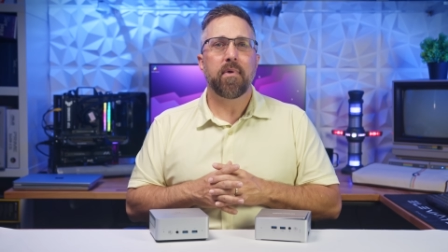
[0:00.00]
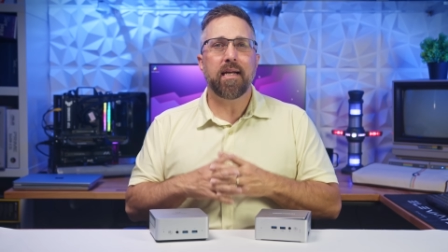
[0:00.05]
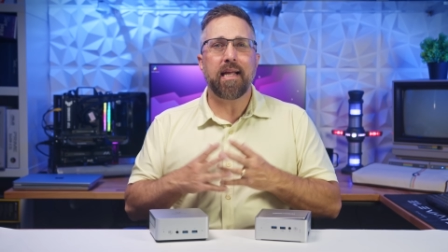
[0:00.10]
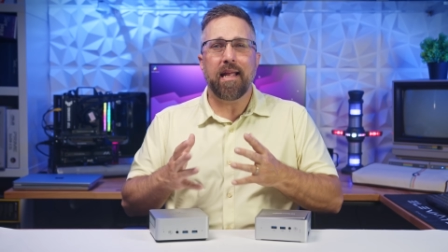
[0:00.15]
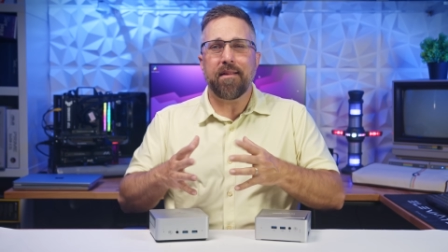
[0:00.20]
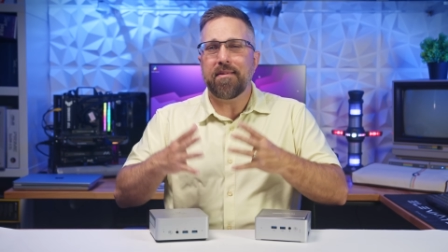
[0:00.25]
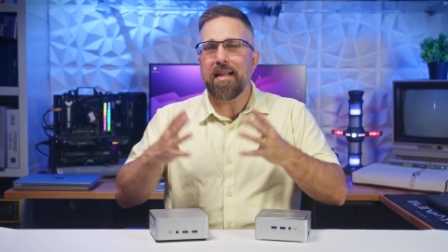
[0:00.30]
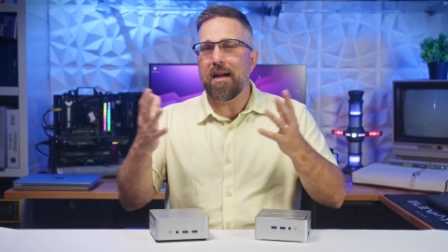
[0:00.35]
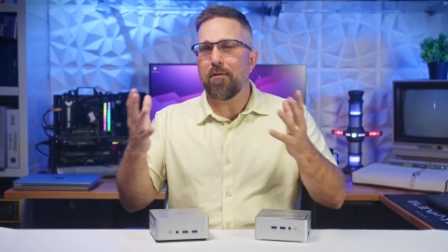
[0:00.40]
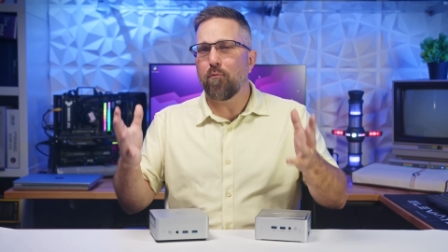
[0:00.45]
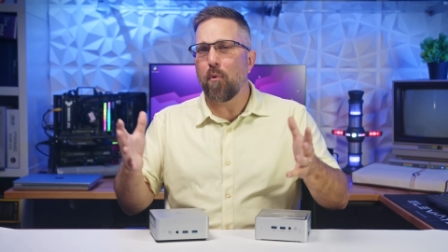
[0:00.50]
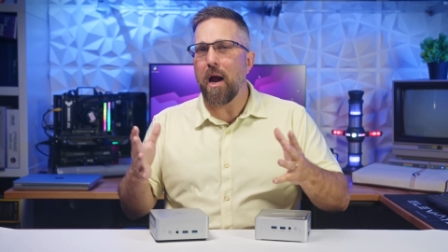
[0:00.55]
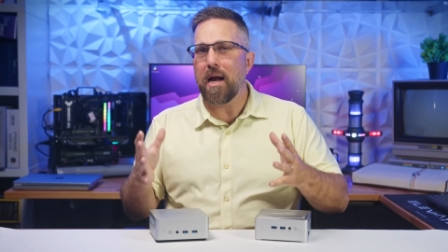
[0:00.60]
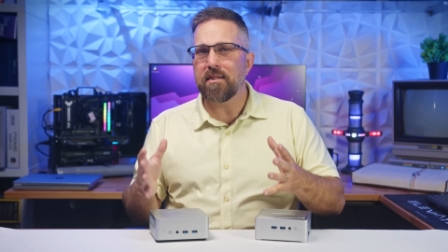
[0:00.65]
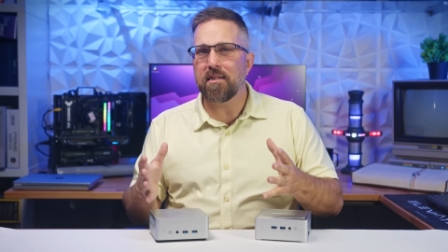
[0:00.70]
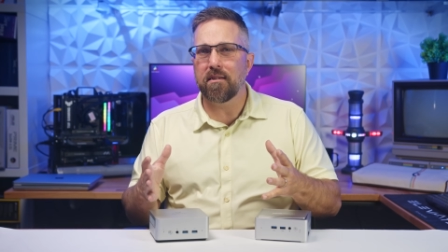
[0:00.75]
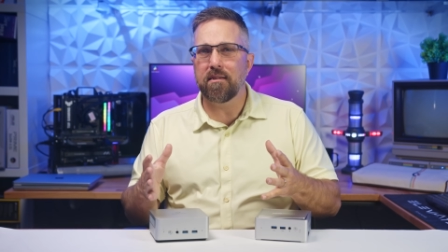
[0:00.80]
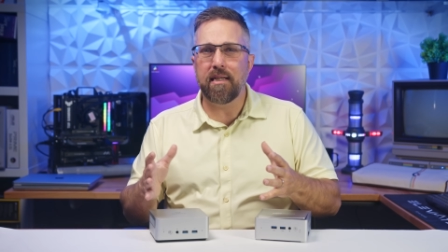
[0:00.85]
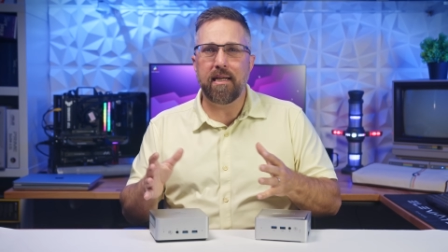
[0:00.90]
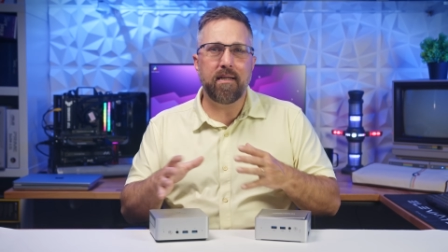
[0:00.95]
again that
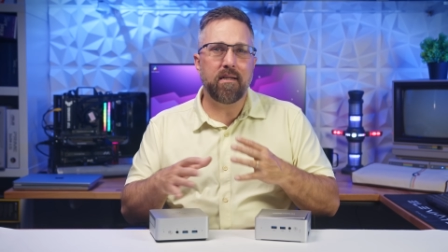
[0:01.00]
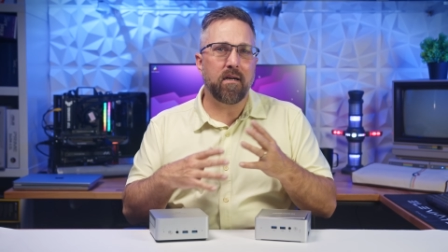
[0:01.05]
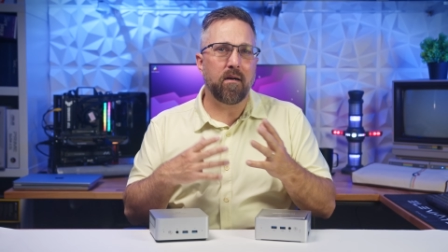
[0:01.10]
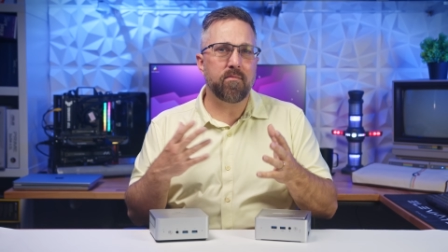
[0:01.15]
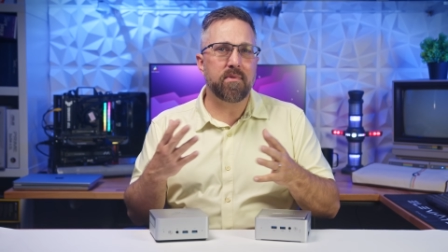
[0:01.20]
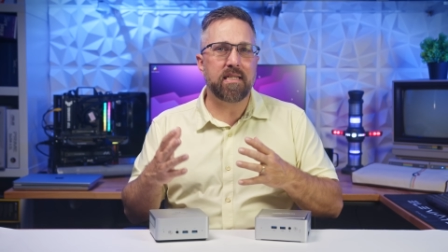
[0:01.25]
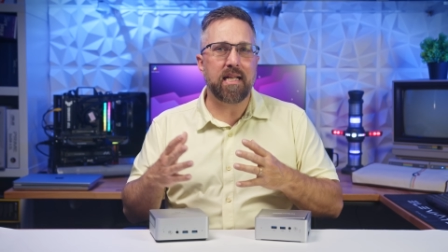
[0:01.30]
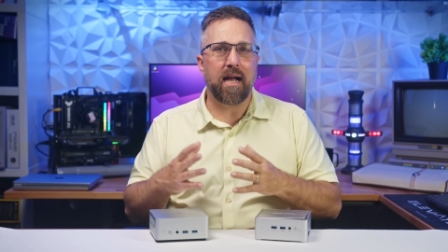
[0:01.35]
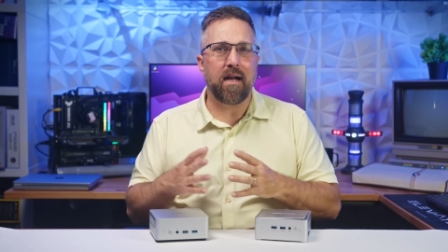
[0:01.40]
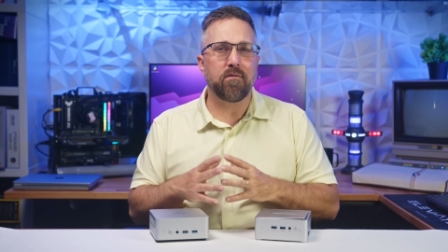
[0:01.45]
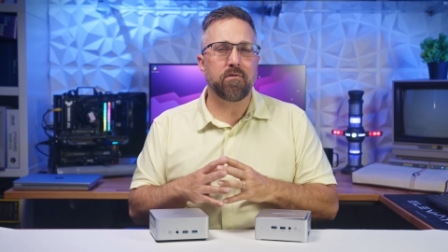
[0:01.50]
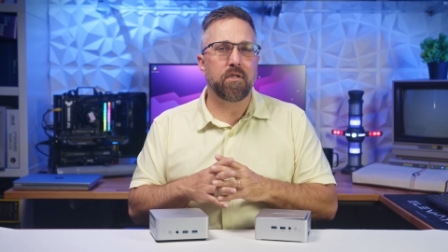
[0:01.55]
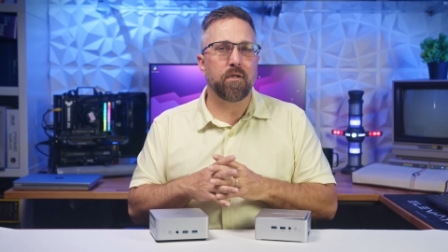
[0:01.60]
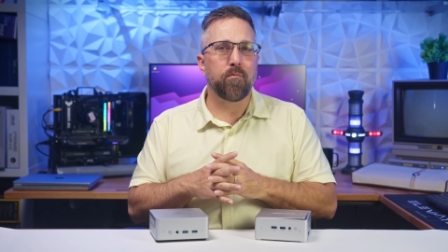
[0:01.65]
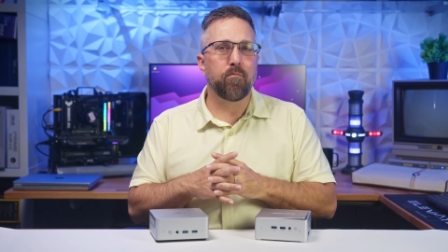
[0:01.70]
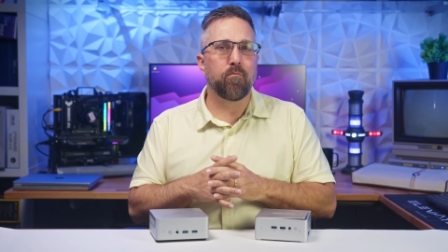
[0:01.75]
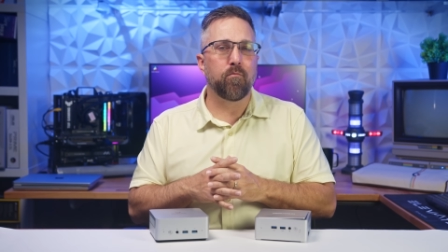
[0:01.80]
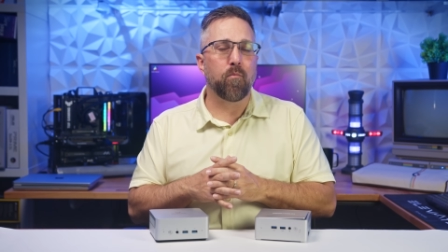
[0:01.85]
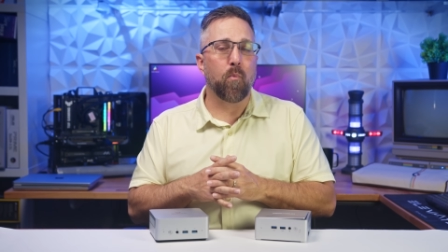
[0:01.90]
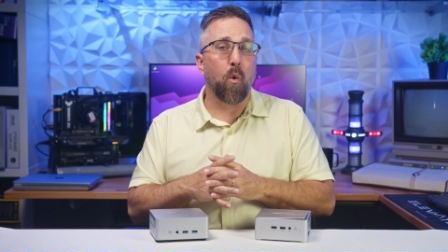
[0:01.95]
Ryzen lead comes down to
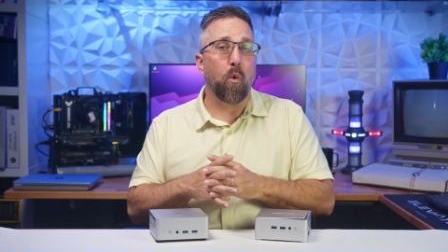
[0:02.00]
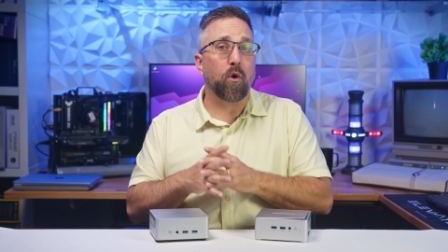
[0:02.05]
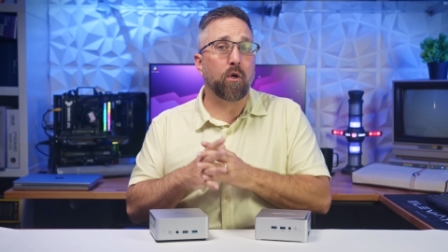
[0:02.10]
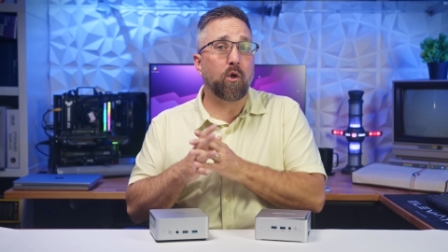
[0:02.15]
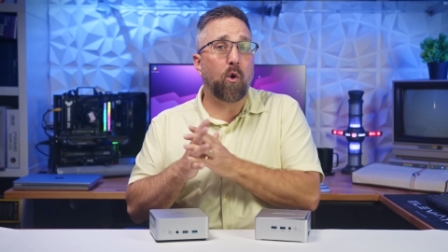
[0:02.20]
more